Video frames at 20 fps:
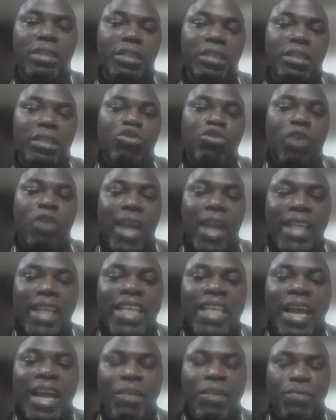it is
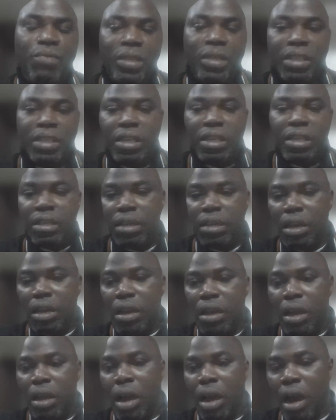collected within
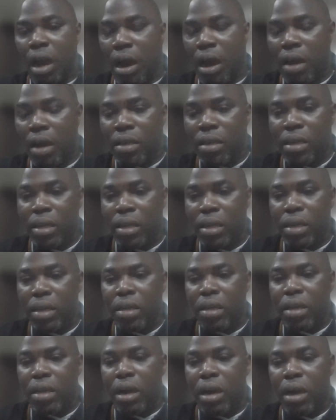uh, the
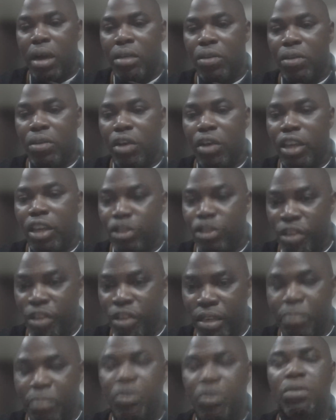uh, the collection
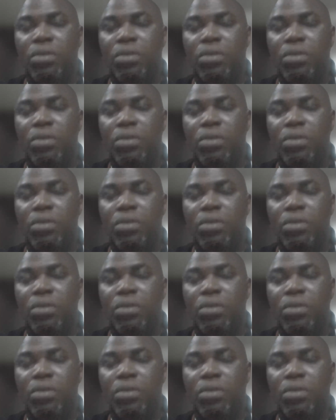drape,